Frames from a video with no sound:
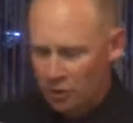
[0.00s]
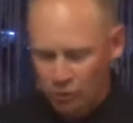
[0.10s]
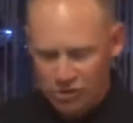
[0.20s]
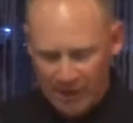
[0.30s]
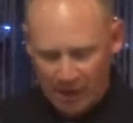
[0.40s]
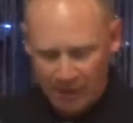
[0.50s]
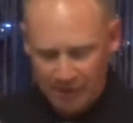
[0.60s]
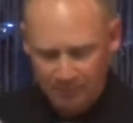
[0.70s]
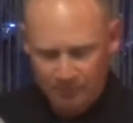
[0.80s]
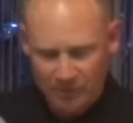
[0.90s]
I coached
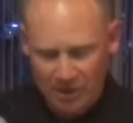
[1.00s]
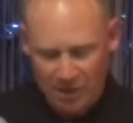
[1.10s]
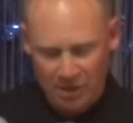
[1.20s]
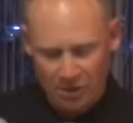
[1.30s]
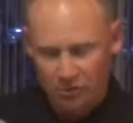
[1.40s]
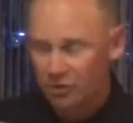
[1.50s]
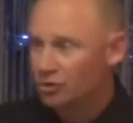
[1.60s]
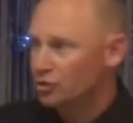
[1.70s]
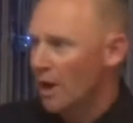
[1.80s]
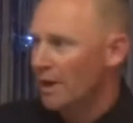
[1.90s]
Allie
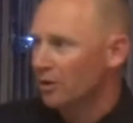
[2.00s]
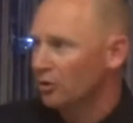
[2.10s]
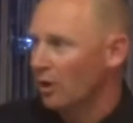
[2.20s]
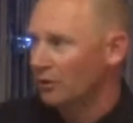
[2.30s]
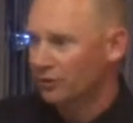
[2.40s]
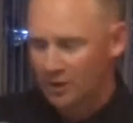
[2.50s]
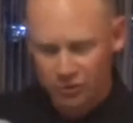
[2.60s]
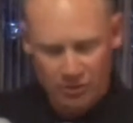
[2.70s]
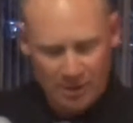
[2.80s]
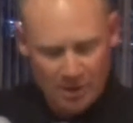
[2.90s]
in track and cross
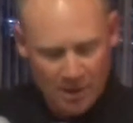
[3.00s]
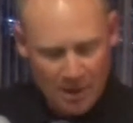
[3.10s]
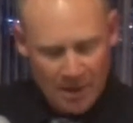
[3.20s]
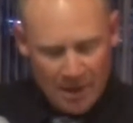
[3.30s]
country.